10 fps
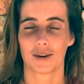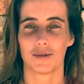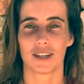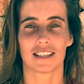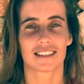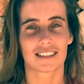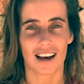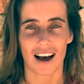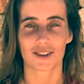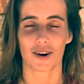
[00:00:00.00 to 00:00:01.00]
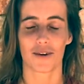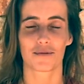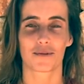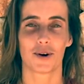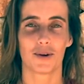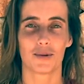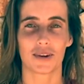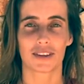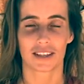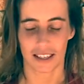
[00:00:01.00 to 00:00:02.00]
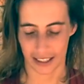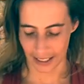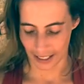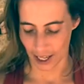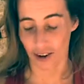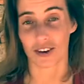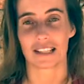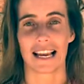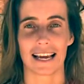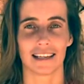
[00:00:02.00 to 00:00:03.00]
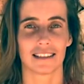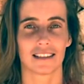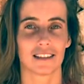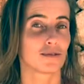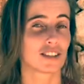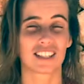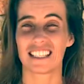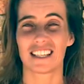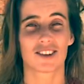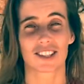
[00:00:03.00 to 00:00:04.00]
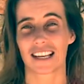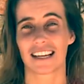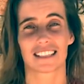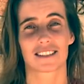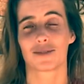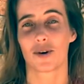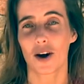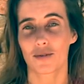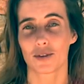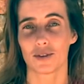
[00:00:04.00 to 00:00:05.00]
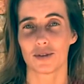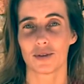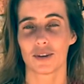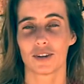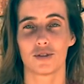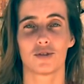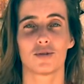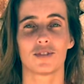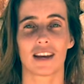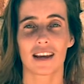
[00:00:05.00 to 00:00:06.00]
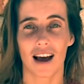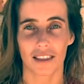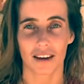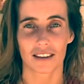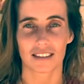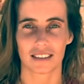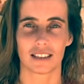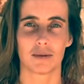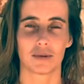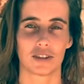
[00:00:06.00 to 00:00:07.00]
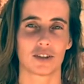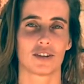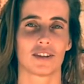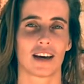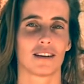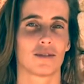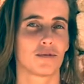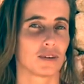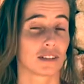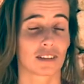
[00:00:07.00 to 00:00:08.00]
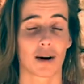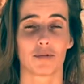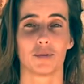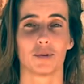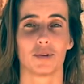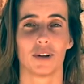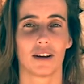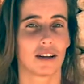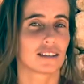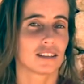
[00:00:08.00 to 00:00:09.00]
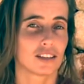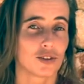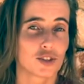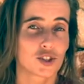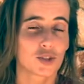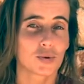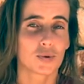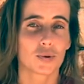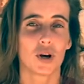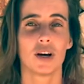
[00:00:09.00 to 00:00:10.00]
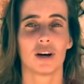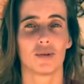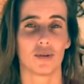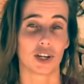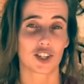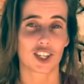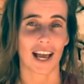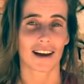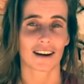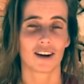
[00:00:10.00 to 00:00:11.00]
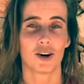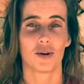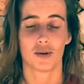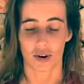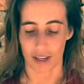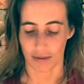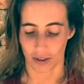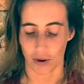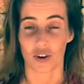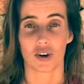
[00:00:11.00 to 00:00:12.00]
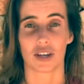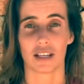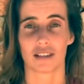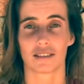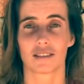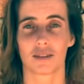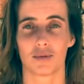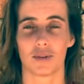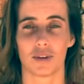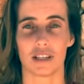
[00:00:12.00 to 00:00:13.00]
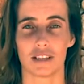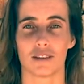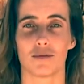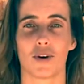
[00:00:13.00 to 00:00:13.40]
We can start off with sitting cross-legged. If sitting cross-legged doesn't work for you, you choose any other sitting position that feels comfortable, like sitting on a stool or a chair or even on your heels with your knees in